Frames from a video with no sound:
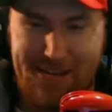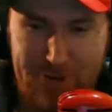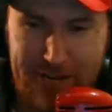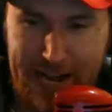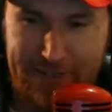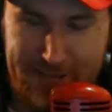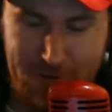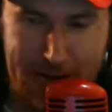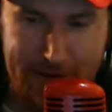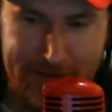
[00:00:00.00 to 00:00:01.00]
we're gonna have this
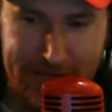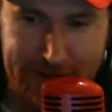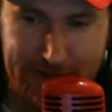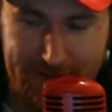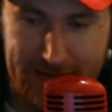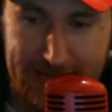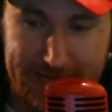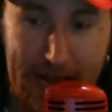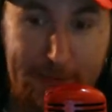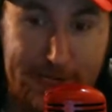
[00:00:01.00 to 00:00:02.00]
random.
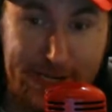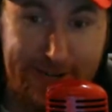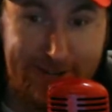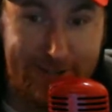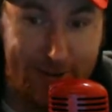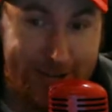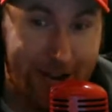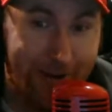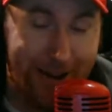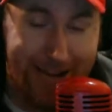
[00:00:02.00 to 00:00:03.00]
Because I'm a ginger, so you
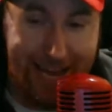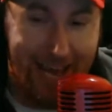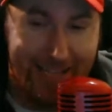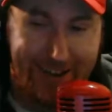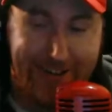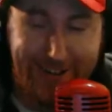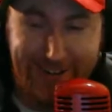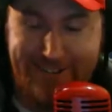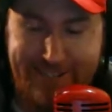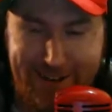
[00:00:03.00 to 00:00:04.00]
know what? Yeah, it's all
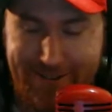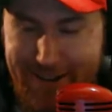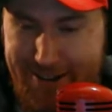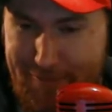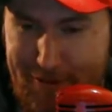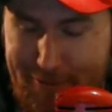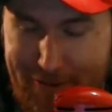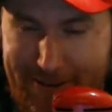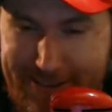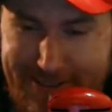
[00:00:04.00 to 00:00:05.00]
good. So you know, people
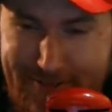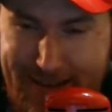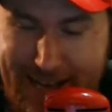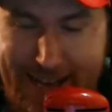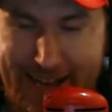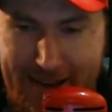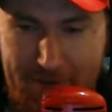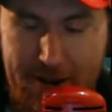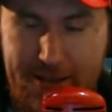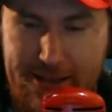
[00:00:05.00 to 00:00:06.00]
are just gonna be like,
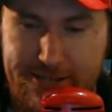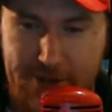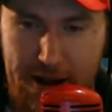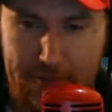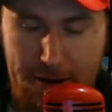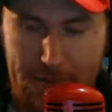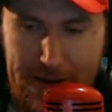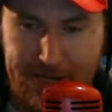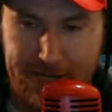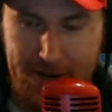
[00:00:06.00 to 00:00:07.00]
"Where'd this strawberry
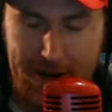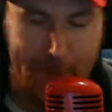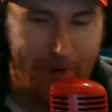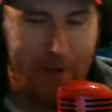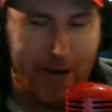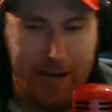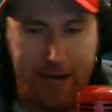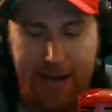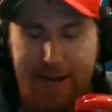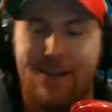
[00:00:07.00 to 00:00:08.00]
bitch show up? Oh my
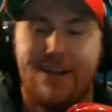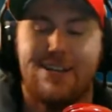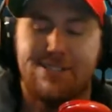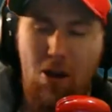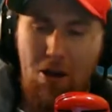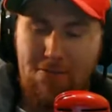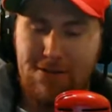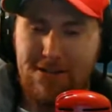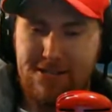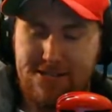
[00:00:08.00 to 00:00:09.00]
god!" So I'm
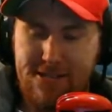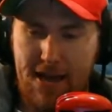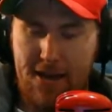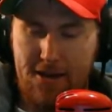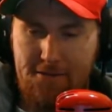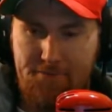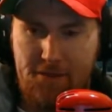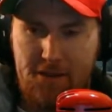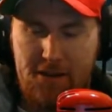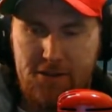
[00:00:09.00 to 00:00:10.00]
gonna say, um,
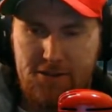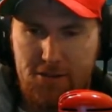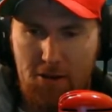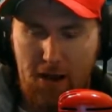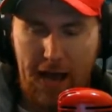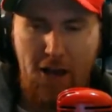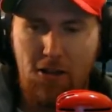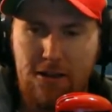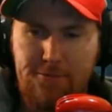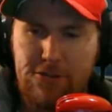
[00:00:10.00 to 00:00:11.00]
so uh, how
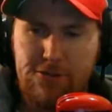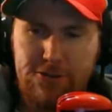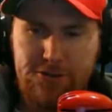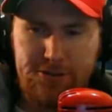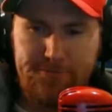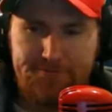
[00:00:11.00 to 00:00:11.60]
long you been doing YouTube?